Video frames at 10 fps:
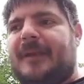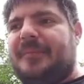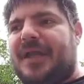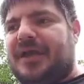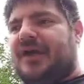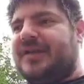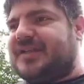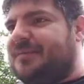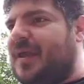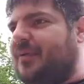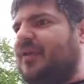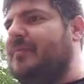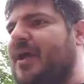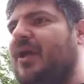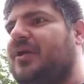But you notice the people in
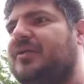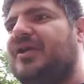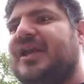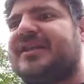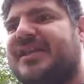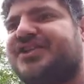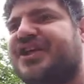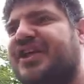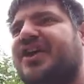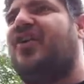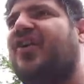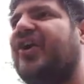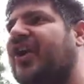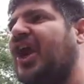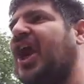the middle are looking at this shit
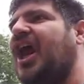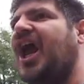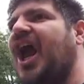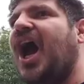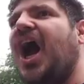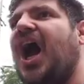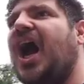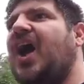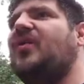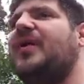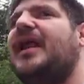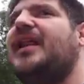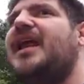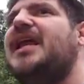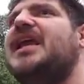going,
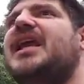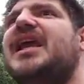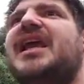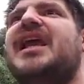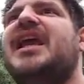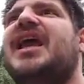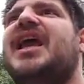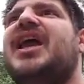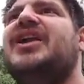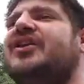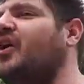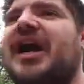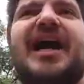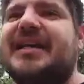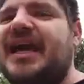really? You're
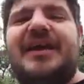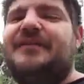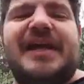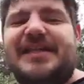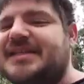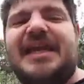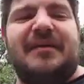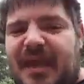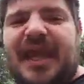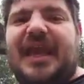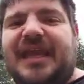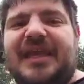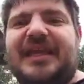not convincing me.